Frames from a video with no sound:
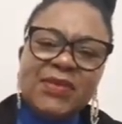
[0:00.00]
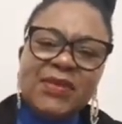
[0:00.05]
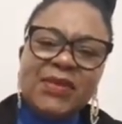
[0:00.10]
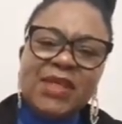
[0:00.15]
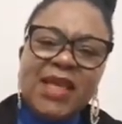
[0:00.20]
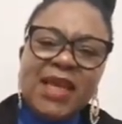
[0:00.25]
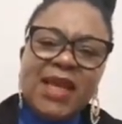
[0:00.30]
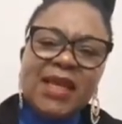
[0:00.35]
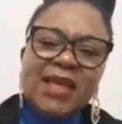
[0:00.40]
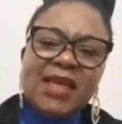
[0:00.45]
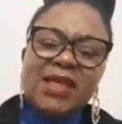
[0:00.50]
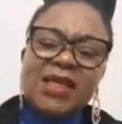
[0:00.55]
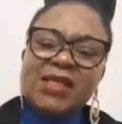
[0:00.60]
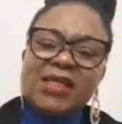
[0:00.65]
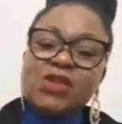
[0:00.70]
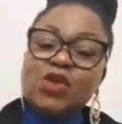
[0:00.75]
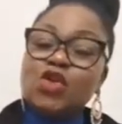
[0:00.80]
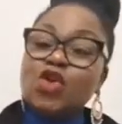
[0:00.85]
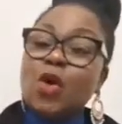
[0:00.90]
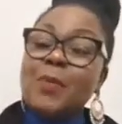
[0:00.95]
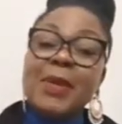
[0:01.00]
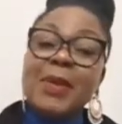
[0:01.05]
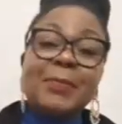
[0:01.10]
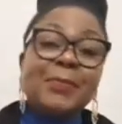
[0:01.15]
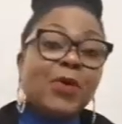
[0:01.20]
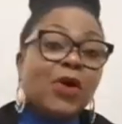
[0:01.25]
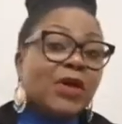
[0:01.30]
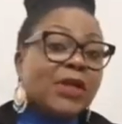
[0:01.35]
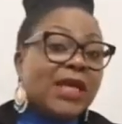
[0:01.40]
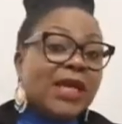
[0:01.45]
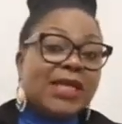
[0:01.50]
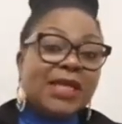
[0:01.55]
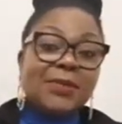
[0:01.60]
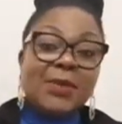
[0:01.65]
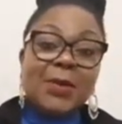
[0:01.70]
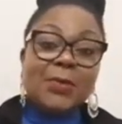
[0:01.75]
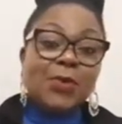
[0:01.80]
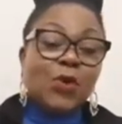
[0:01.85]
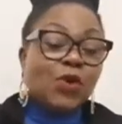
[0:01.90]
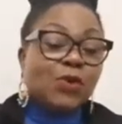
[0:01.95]
Yeah? So don't be bothered
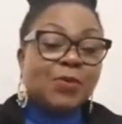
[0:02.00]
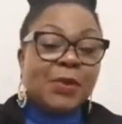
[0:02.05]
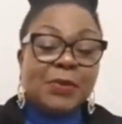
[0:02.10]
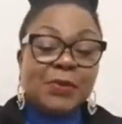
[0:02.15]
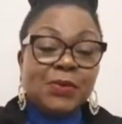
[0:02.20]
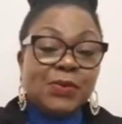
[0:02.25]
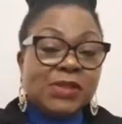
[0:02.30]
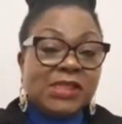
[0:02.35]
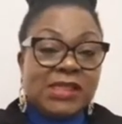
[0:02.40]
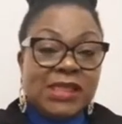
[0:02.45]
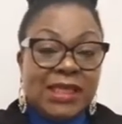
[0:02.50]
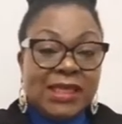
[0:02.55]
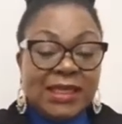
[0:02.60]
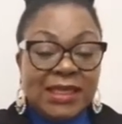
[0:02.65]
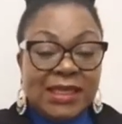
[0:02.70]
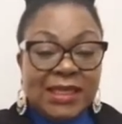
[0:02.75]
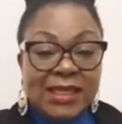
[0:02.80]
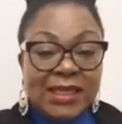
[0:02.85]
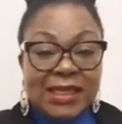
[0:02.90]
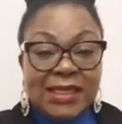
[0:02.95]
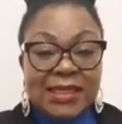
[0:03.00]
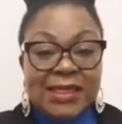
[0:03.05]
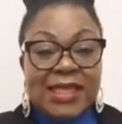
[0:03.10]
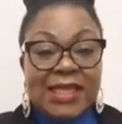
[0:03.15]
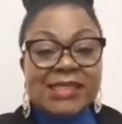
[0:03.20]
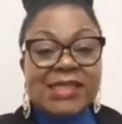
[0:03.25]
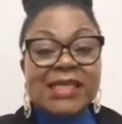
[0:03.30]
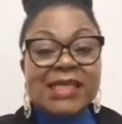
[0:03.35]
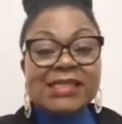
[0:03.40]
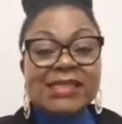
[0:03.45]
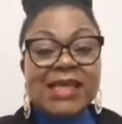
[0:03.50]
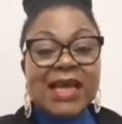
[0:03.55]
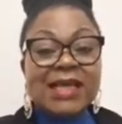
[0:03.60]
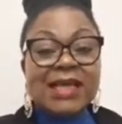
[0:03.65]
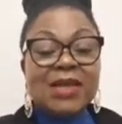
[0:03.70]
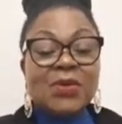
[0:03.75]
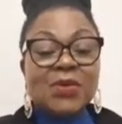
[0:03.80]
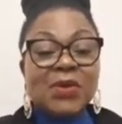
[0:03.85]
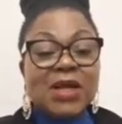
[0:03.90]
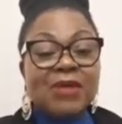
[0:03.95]
about what people say. That's
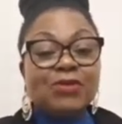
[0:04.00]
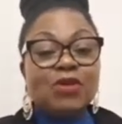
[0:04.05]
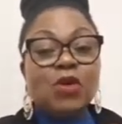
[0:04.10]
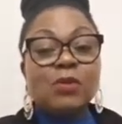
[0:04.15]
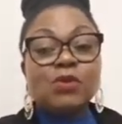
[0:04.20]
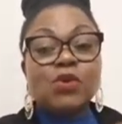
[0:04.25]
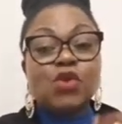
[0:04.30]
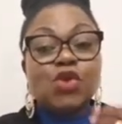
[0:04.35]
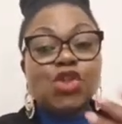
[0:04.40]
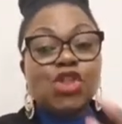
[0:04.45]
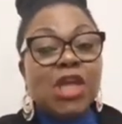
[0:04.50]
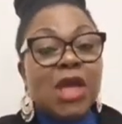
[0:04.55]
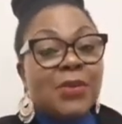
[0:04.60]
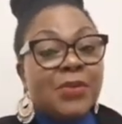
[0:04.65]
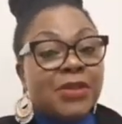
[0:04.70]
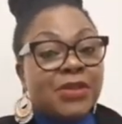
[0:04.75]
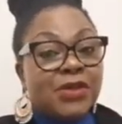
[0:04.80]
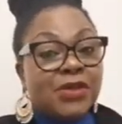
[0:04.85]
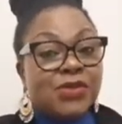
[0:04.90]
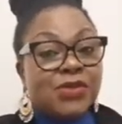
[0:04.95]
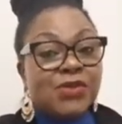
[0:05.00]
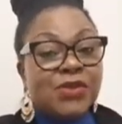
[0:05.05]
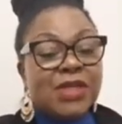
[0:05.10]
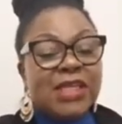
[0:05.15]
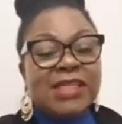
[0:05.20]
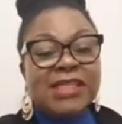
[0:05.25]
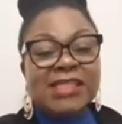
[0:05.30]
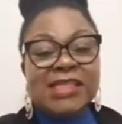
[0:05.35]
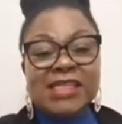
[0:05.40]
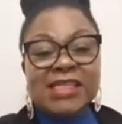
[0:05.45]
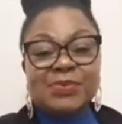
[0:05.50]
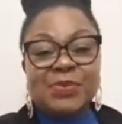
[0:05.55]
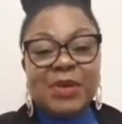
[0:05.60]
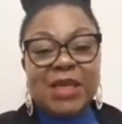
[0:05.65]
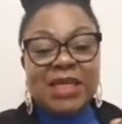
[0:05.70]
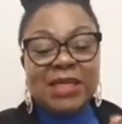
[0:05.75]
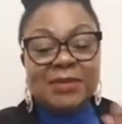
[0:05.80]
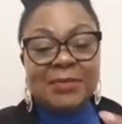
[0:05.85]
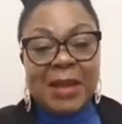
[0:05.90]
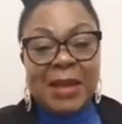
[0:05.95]
exactly what I've come to share with us today. This has
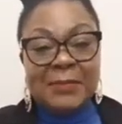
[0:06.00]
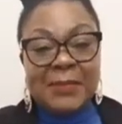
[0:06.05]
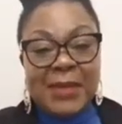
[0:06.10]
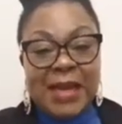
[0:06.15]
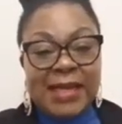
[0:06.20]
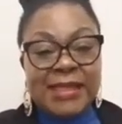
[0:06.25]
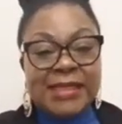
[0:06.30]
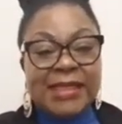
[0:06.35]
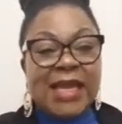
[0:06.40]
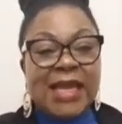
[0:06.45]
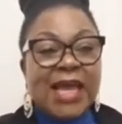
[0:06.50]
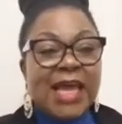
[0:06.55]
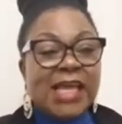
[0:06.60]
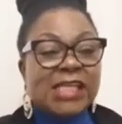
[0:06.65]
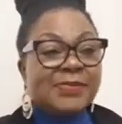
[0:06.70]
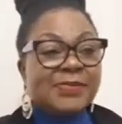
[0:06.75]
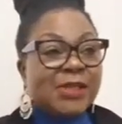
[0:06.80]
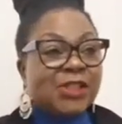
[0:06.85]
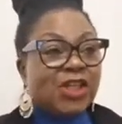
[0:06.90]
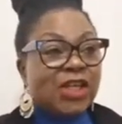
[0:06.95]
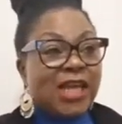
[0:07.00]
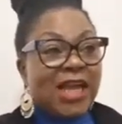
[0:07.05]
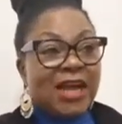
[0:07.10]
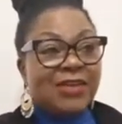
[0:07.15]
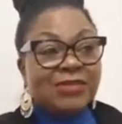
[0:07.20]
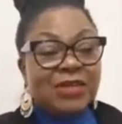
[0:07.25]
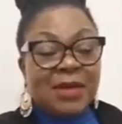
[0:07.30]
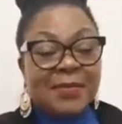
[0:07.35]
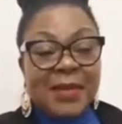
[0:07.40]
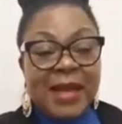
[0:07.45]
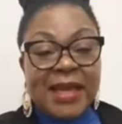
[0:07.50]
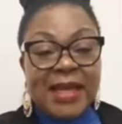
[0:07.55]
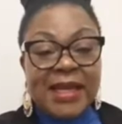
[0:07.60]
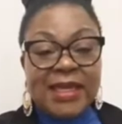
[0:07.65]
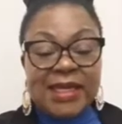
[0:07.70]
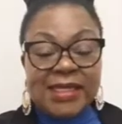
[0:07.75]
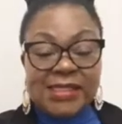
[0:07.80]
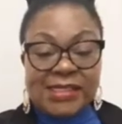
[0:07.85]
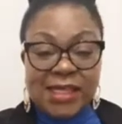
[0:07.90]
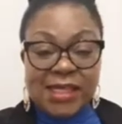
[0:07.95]
been in my mind, especially after my
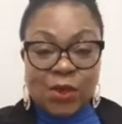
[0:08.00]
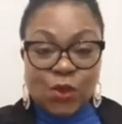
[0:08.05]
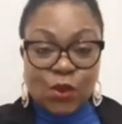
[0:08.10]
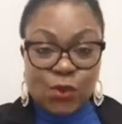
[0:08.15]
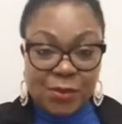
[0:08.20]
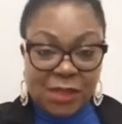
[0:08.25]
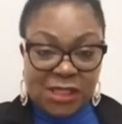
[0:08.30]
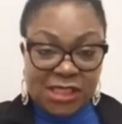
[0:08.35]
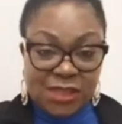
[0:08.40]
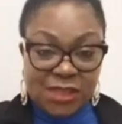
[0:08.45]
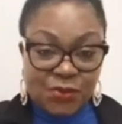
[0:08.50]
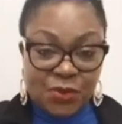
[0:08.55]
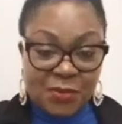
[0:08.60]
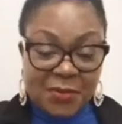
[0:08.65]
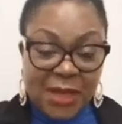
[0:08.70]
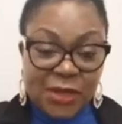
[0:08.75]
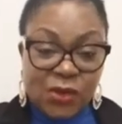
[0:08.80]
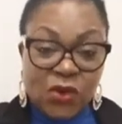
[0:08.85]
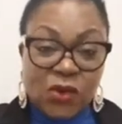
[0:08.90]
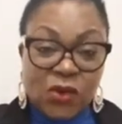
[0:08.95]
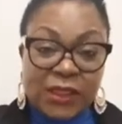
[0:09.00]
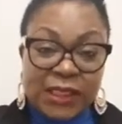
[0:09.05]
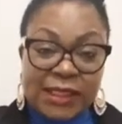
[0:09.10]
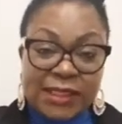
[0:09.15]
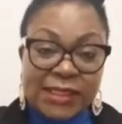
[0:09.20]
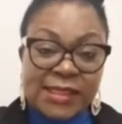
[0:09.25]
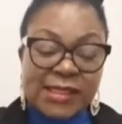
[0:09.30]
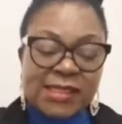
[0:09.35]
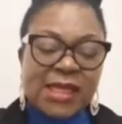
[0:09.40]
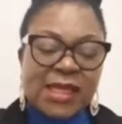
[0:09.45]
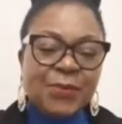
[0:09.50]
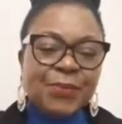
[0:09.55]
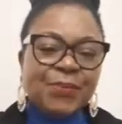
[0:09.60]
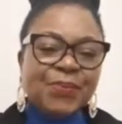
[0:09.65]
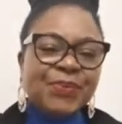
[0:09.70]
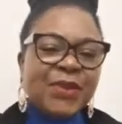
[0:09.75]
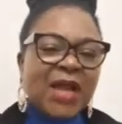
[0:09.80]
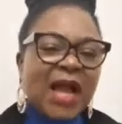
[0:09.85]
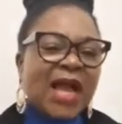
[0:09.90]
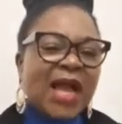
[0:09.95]
inner circle meeting with my young ladies.
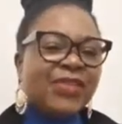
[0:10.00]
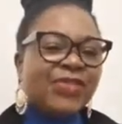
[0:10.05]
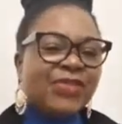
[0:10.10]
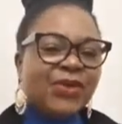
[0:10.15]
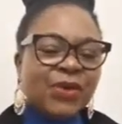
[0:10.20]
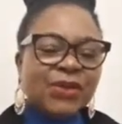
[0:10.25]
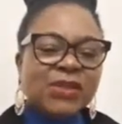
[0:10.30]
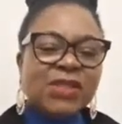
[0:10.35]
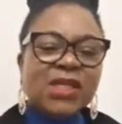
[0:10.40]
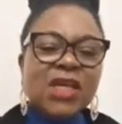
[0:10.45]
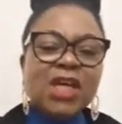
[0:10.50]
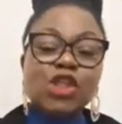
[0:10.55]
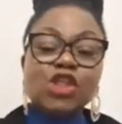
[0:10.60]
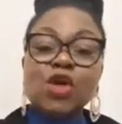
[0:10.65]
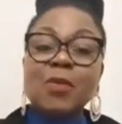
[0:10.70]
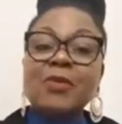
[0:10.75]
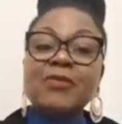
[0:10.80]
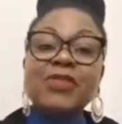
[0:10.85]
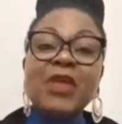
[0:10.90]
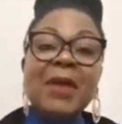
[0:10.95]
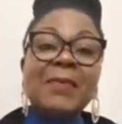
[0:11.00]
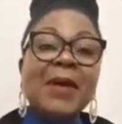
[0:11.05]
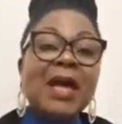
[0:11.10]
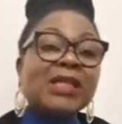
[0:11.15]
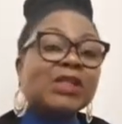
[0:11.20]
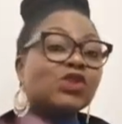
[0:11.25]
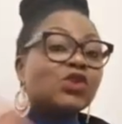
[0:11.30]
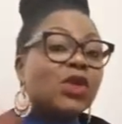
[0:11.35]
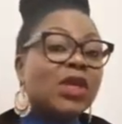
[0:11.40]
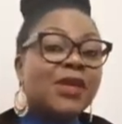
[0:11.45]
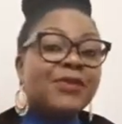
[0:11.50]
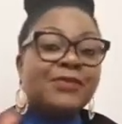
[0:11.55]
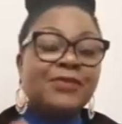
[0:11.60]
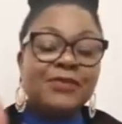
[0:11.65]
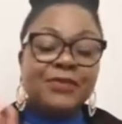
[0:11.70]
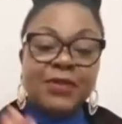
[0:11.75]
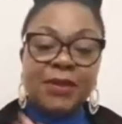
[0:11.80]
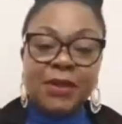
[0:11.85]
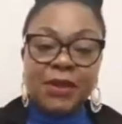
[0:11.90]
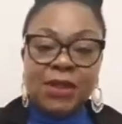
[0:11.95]
I thought some of them had to
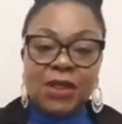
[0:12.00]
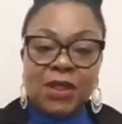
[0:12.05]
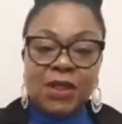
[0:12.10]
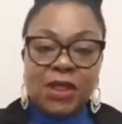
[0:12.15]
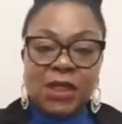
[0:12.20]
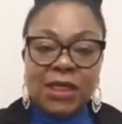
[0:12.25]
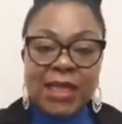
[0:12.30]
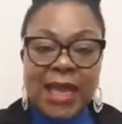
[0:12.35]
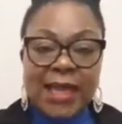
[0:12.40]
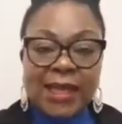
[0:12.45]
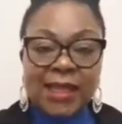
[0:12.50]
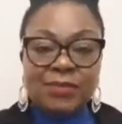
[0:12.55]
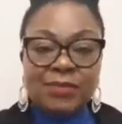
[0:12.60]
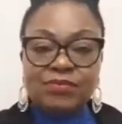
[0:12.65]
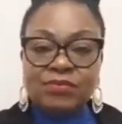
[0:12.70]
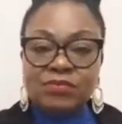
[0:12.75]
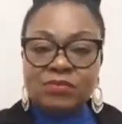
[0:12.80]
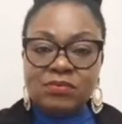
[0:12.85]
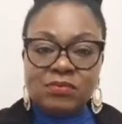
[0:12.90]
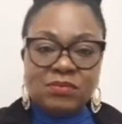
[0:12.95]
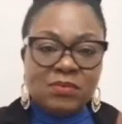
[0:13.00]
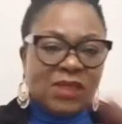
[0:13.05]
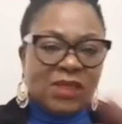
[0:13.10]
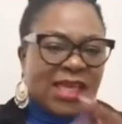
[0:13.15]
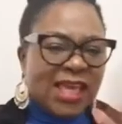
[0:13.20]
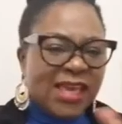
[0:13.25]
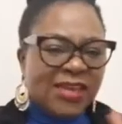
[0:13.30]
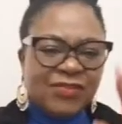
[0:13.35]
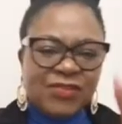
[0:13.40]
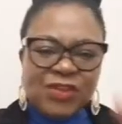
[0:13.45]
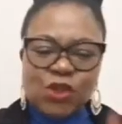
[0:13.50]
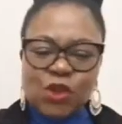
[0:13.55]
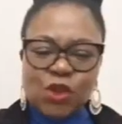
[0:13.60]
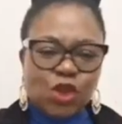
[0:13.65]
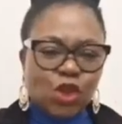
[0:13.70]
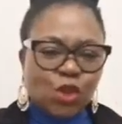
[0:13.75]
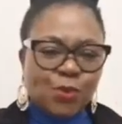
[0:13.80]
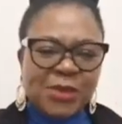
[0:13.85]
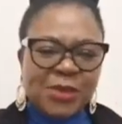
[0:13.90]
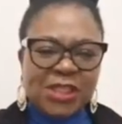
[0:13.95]
leave, like, give
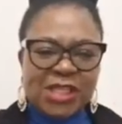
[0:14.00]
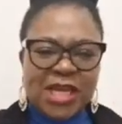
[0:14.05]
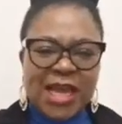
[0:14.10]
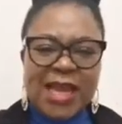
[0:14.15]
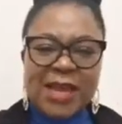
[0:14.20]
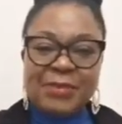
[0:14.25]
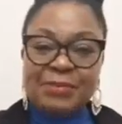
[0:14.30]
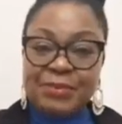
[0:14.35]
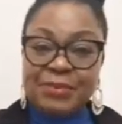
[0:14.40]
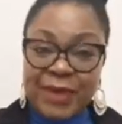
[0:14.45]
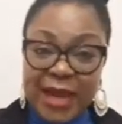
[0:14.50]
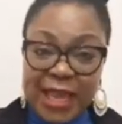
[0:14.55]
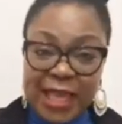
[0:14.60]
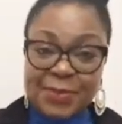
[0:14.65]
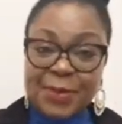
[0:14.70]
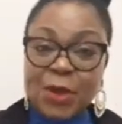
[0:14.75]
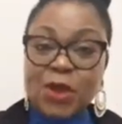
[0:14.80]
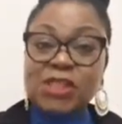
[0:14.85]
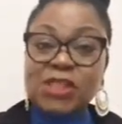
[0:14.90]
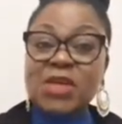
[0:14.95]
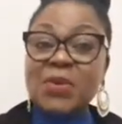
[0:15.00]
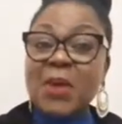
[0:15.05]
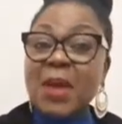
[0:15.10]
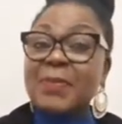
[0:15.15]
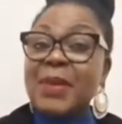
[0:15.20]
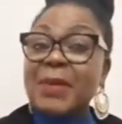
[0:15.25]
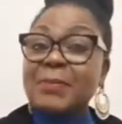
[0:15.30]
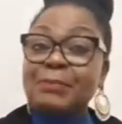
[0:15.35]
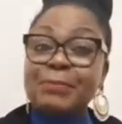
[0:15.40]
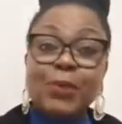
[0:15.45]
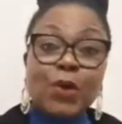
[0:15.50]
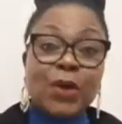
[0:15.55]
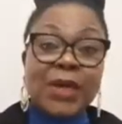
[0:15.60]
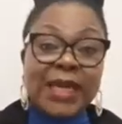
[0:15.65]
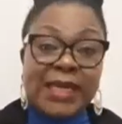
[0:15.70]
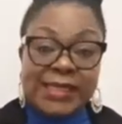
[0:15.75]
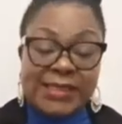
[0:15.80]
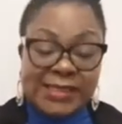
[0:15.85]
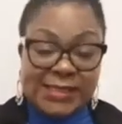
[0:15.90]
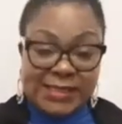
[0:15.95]
social media a break because they were being
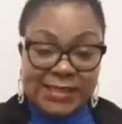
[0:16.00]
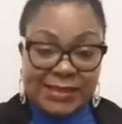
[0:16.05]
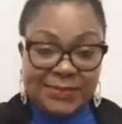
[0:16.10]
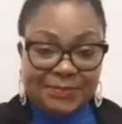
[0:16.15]
bullied.